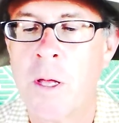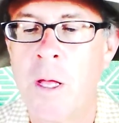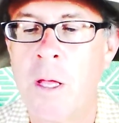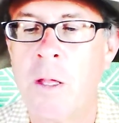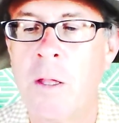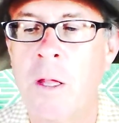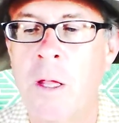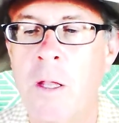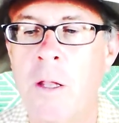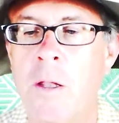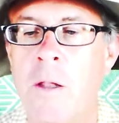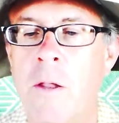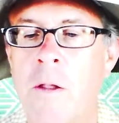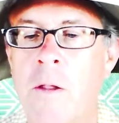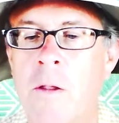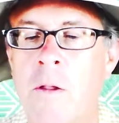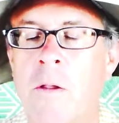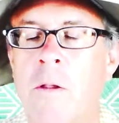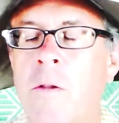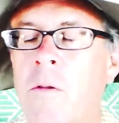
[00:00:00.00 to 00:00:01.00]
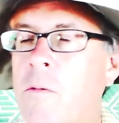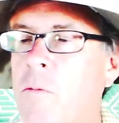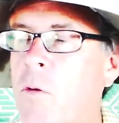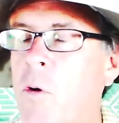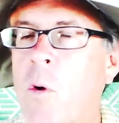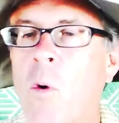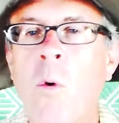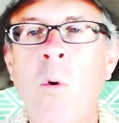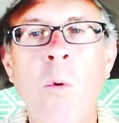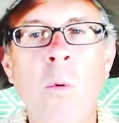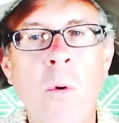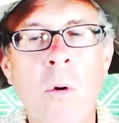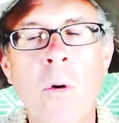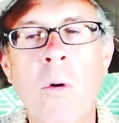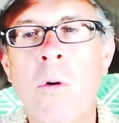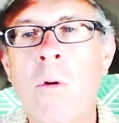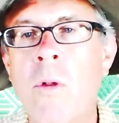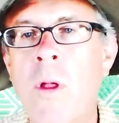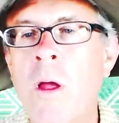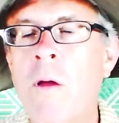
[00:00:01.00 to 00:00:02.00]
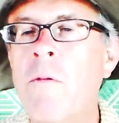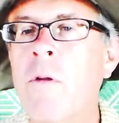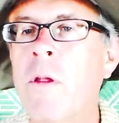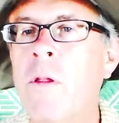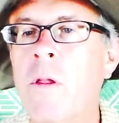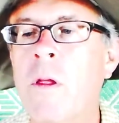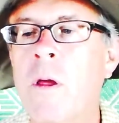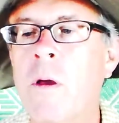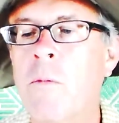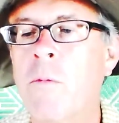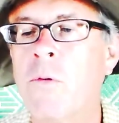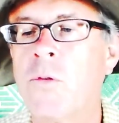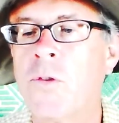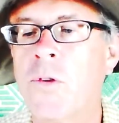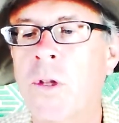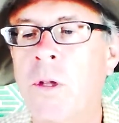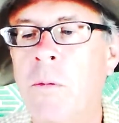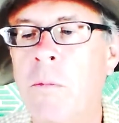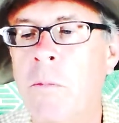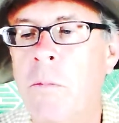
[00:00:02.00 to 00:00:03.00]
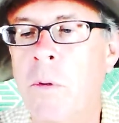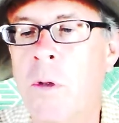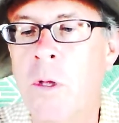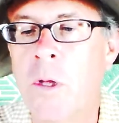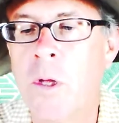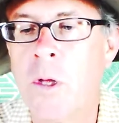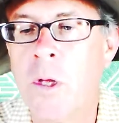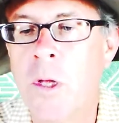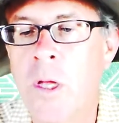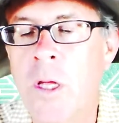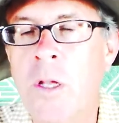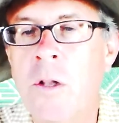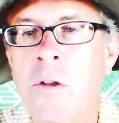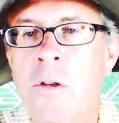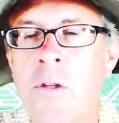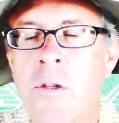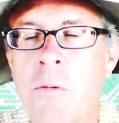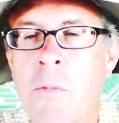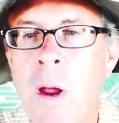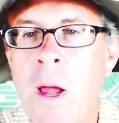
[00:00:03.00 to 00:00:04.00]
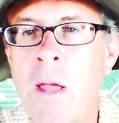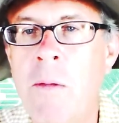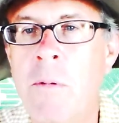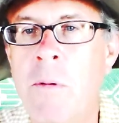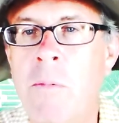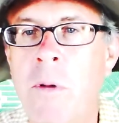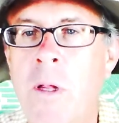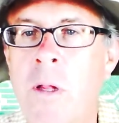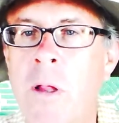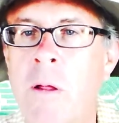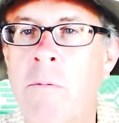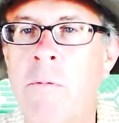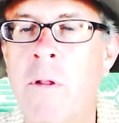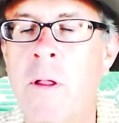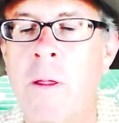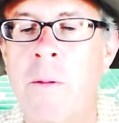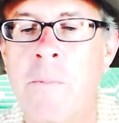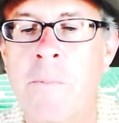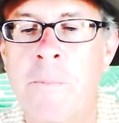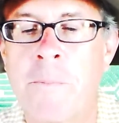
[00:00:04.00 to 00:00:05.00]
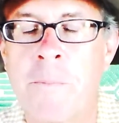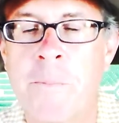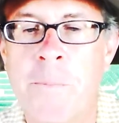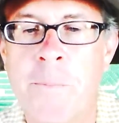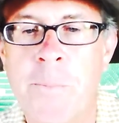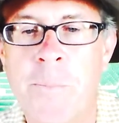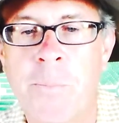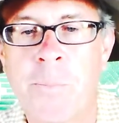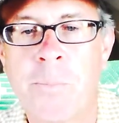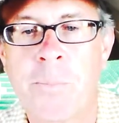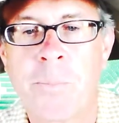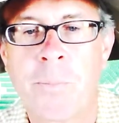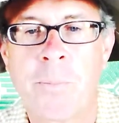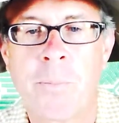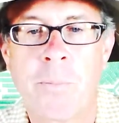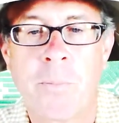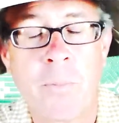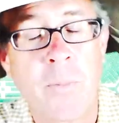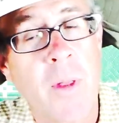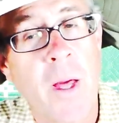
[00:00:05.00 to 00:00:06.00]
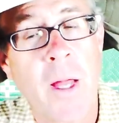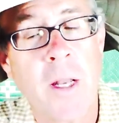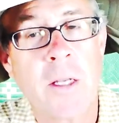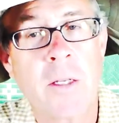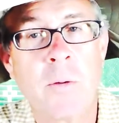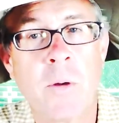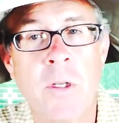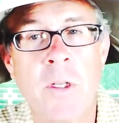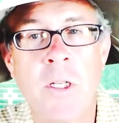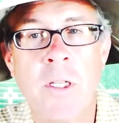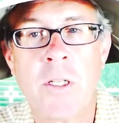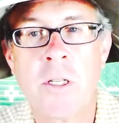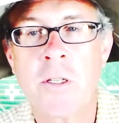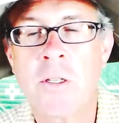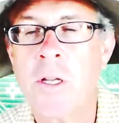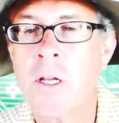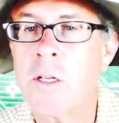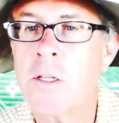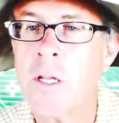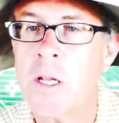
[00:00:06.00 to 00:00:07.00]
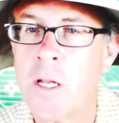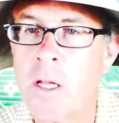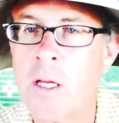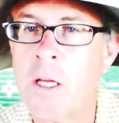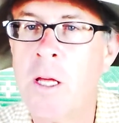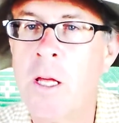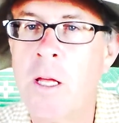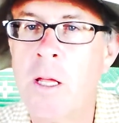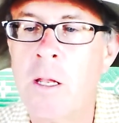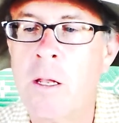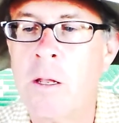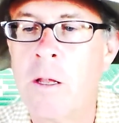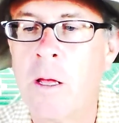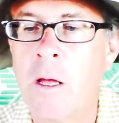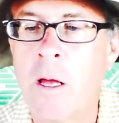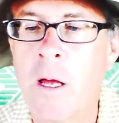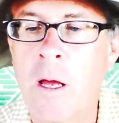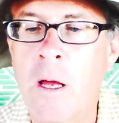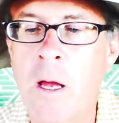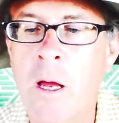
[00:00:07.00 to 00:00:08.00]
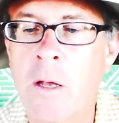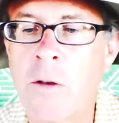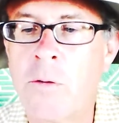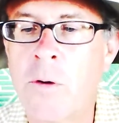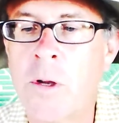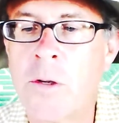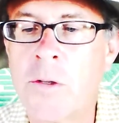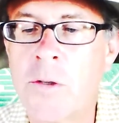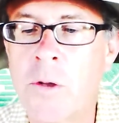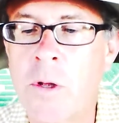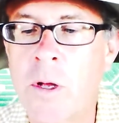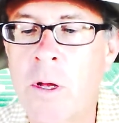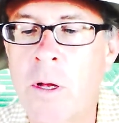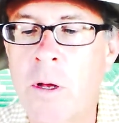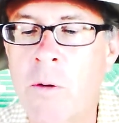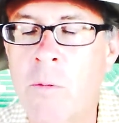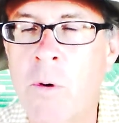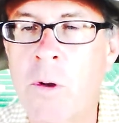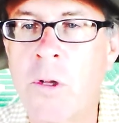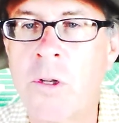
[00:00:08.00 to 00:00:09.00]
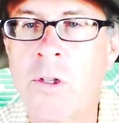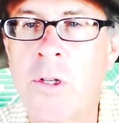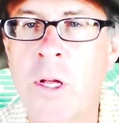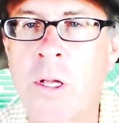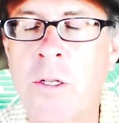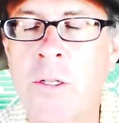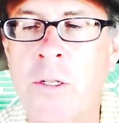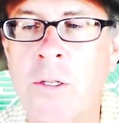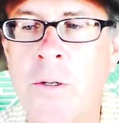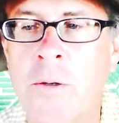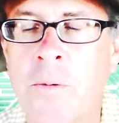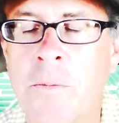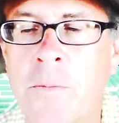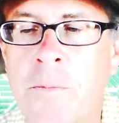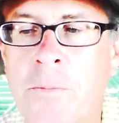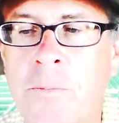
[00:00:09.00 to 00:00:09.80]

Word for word: And then the whole world, everything will seem indescribably lovely. That is what Jesus says. And again, I, I trust uh, what he says.